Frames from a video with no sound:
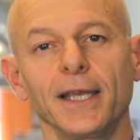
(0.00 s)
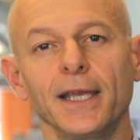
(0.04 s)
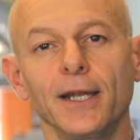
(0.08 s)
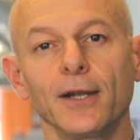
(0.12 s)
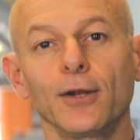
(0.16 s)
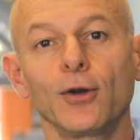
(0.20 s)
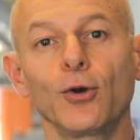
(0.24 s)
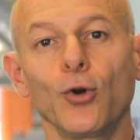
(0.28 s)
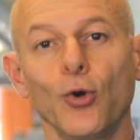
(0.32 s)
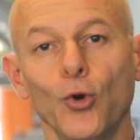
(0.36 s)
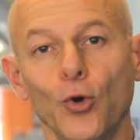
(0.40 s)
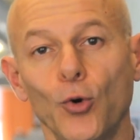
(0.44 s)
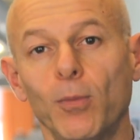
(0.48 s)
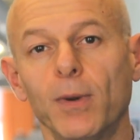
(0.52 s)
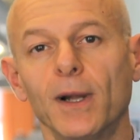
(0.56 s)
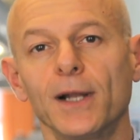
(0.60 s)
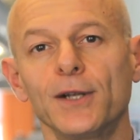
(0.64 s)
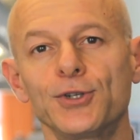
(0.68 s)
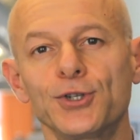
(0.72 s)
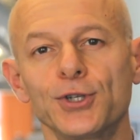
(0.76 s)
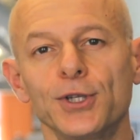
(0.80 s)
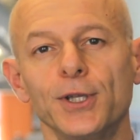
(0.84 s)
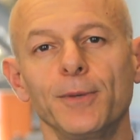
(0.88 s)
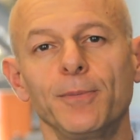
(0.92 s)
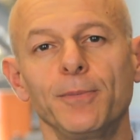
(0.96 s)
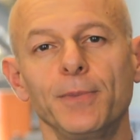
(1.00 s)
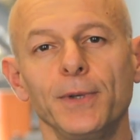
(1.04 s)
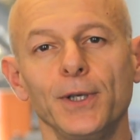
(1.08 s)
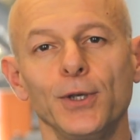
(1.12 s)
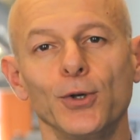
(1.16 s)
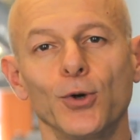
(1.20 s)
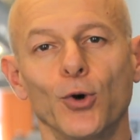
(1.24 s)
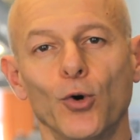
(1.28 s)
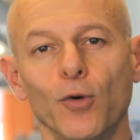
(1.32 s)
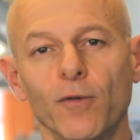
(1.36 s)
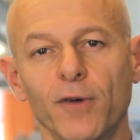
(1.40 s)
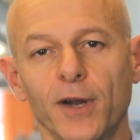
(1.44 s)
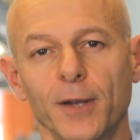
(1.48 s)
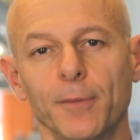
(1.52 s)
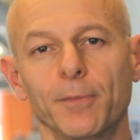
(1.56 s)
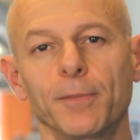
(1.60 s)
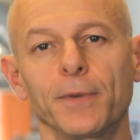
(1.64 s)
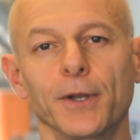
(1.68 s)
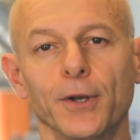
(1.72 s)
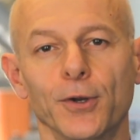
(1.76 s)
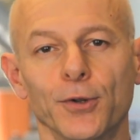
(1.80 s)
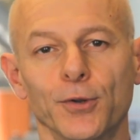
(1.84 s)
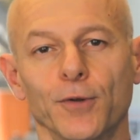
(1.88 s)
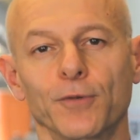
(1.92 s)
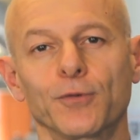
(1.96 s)
in global GDP over a
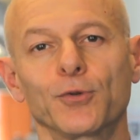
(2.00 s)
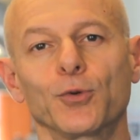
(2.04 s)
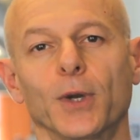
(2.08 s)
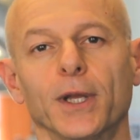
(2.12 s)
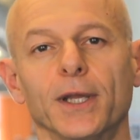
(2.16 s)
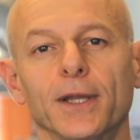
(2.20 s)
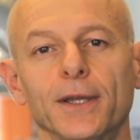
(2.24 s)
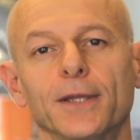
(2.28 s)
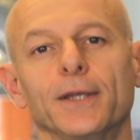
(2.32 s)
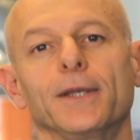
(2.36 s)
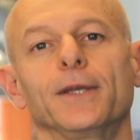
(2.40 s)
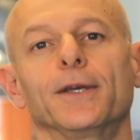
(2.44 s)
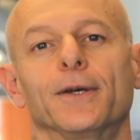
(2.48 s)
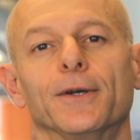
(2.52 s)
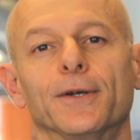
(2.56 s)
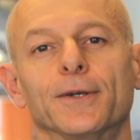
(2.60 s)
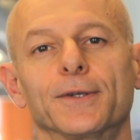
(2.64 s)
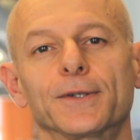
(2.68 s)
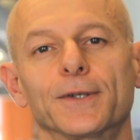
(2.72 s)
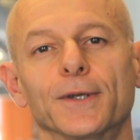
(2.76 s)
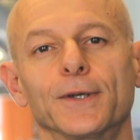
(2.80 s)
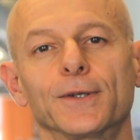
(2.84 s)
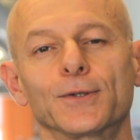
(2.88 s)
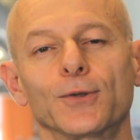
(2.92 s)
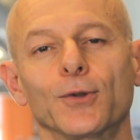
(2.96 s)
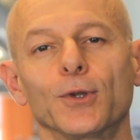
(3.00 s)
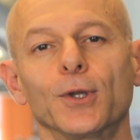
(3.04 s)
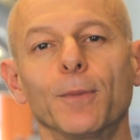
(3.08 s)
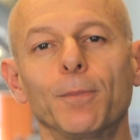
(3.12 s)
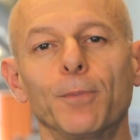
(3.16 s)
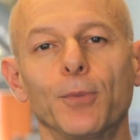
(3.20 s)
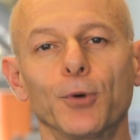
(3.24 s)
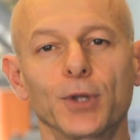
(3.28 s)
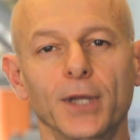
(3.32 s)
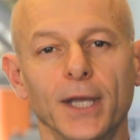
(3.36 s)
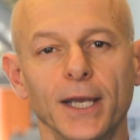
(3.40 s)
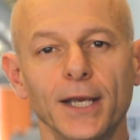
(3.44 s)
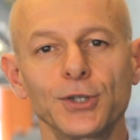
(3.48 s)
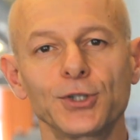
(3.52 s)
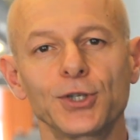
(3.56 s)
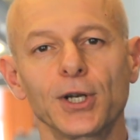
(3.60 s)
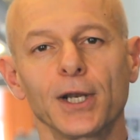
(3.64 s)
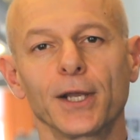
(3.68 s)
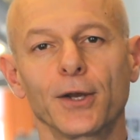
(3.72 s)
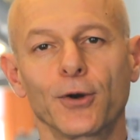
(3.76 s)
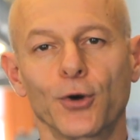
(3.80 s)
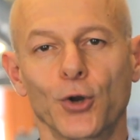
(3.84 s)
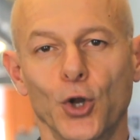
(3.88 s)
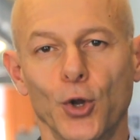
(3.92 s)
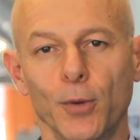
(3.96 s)
period of 20 years. So the
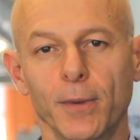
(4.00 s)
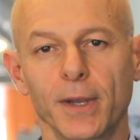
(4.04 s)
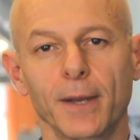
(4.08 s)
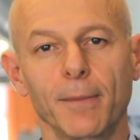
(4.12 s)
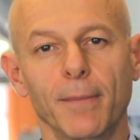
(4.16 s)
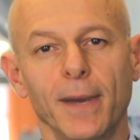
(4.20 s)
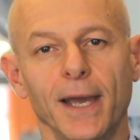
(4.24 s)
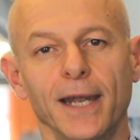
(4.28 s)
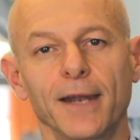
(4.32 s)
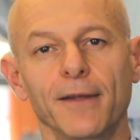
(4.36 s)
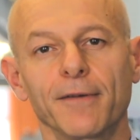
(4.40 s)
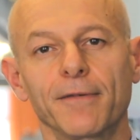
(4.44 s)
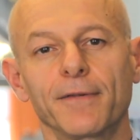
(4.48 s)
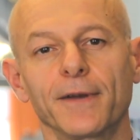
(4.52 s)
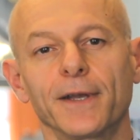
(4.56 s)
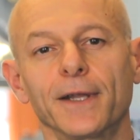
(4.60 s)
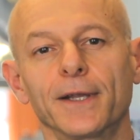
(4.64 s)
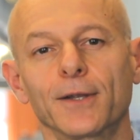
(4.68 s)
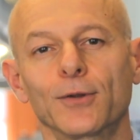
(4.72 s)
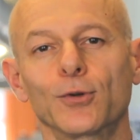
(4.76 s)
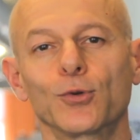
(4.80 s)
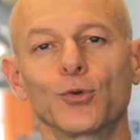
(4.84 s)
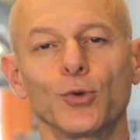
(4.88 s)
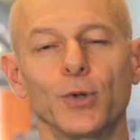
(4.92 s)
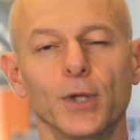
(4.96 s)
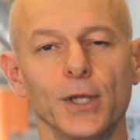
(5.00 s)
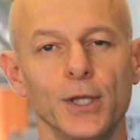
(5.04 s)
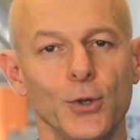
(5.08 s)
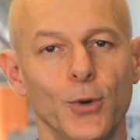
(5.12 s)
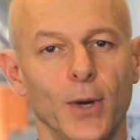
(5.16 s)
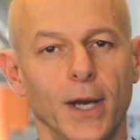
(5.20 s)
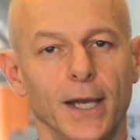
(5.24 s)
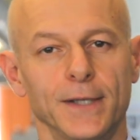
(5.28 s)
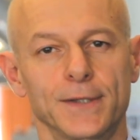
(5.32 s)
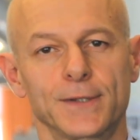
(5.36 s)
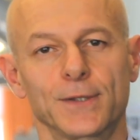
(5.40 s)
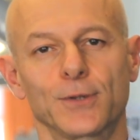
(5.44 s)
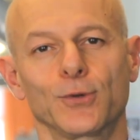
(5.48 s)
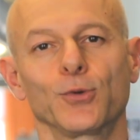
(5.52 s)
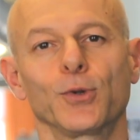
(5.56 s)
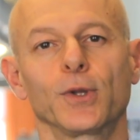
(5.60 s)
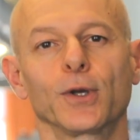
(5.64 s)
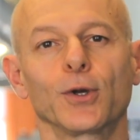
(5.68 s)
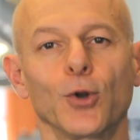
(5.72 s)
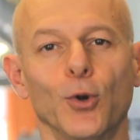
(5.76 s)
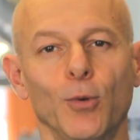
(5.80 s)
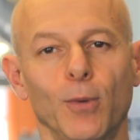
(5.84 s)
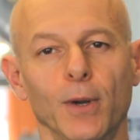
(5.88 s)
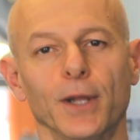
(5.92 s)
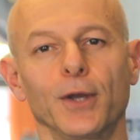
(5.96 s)
potential economic benefit to the US, to
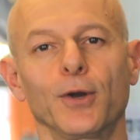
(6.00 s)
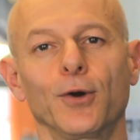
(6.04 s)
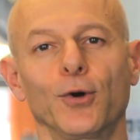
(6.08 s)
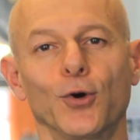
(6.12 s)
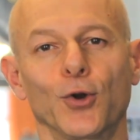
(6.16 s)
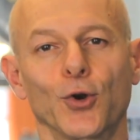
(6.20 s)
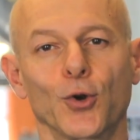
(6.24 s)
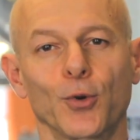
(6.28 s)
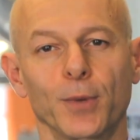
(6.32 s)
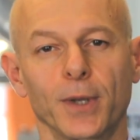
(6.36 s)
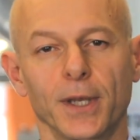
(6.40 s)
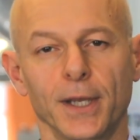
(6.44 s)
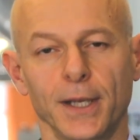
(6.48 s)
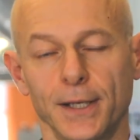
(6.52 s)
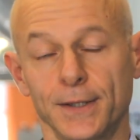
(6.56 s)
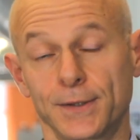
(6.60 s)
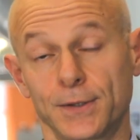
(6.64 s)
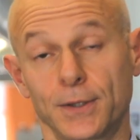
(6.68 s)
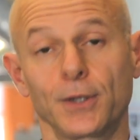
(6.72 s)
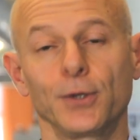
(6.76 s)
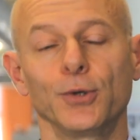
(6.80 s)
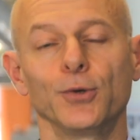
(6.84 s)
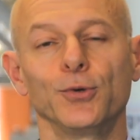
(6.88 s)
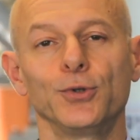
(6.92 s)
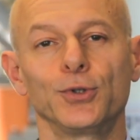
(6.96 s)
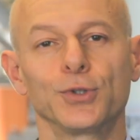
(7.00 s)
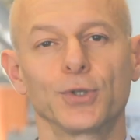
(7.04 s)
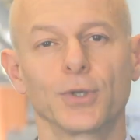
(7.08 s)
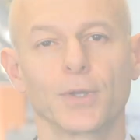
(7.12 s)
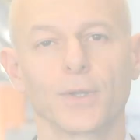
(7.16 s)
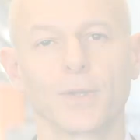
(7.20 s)
the global economy, is huge.